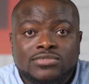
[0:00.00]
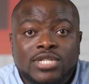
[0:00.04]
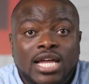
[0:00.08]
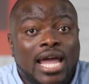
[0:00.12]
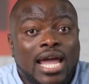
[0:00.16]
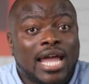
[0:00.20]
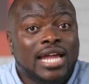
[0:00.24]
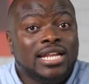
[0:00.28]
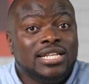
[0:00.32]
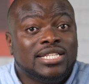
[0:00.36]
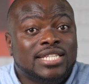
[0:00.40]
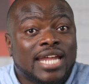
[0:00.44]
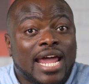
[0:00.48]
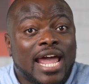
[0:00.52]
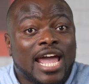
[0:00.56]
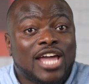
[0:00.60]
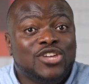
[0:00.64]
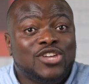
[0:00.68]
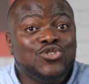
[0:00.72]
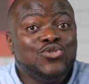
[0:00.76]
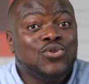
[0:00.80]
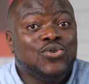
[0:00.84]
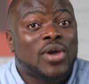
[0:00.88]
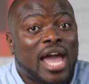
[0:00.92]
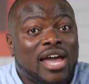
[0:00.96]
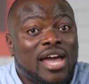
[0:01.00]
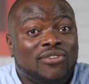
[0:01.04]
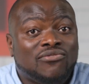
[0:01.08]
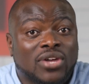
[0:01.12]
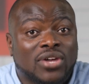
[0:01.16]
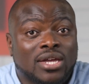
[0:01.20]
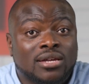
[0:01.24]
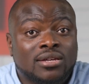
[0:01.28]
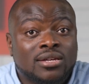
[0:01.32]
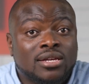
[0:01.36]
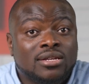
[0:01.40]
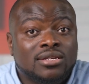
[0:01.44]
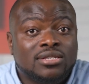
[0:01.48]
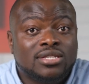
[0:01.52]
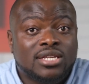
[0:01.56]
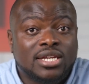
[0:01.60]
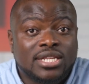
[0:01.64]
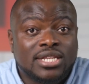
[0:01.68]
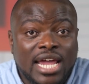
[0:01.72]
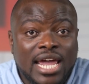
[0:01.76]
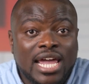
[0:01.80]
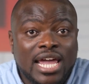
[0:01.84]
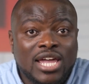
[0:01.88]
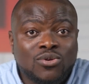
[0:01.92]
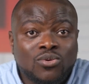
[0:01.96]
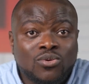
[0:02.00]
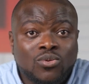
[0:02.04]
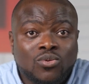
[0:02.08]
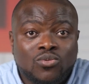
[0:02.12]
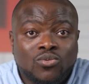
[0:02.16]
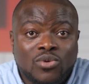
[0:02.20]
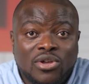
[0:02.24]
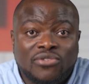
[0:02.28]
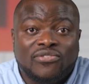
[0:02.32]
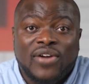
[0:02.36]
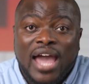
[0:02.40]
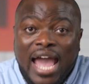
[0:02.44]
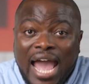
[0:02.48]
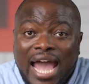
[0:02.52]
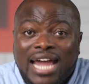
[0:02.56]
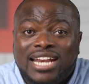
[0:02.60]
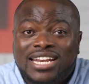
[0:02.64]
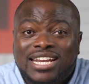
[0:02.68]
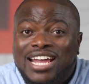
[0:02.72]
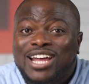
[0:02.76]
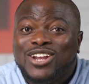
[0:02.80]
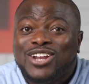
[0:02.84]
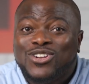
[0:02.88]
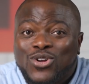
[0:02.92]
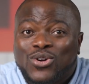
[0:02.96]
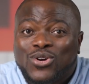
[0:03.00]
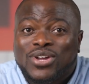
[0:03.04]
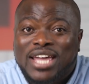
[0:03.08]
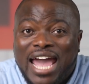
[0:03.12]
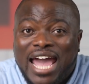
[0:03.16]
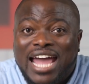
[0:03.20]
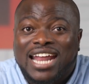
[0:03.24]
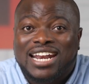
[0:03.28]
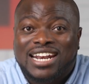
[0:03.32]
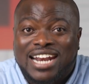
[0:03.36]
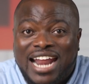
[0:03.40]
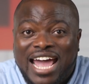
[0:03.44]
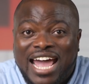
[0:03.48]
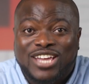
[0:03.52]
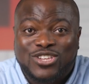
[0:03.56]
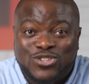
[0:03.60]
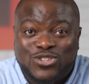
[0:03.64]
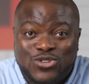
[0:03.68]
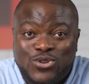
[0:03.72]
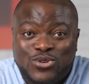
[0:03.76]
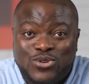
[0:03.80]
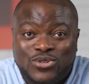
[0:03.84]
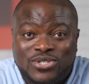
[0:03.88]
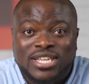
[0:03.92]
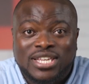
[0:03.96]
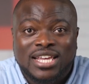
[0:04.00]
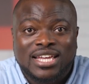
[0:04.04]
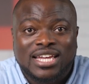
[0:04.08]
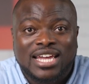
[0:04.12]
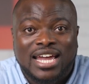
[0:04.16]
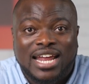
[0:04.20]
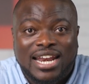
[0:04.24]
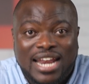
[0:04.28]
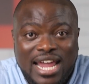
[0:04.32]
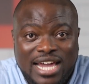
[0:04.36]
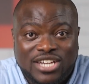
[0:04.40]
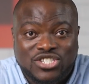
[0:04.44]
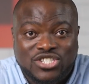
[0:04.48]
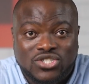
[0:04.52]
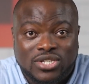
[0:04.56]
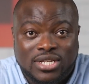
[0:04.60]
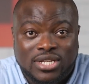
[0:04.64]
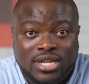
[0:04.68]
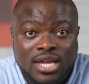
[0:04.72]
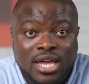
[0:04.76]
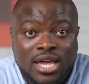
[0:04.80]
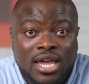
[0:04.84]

And there you have it. Today, we've had a look at Light Use Collection,